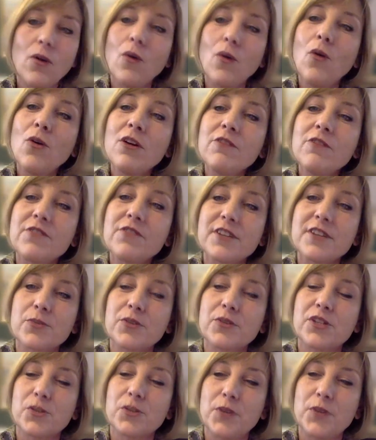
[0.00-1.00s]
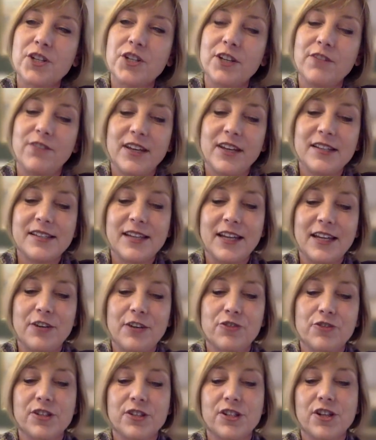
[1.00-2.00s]
All of this will switch investor
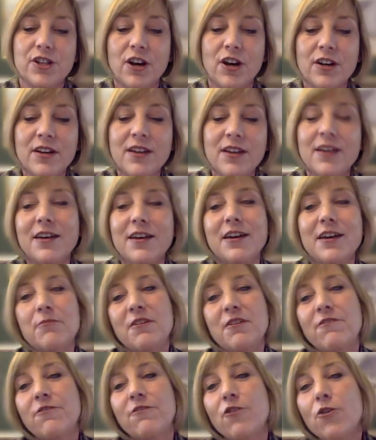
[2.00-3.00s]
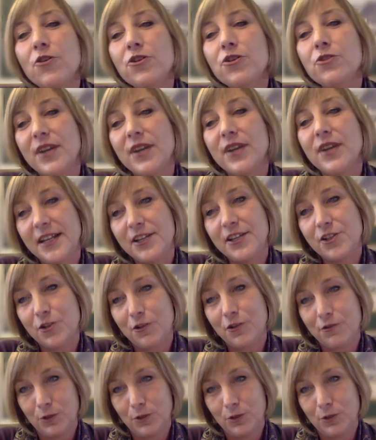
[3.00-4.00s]
interest on before you release
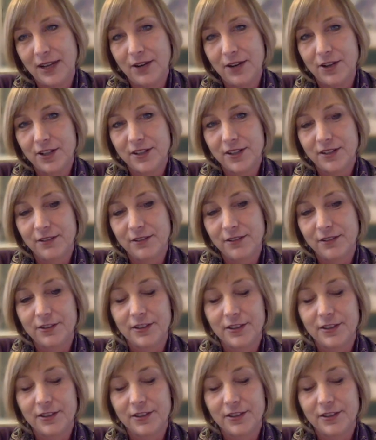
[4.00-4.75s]
your full narrative.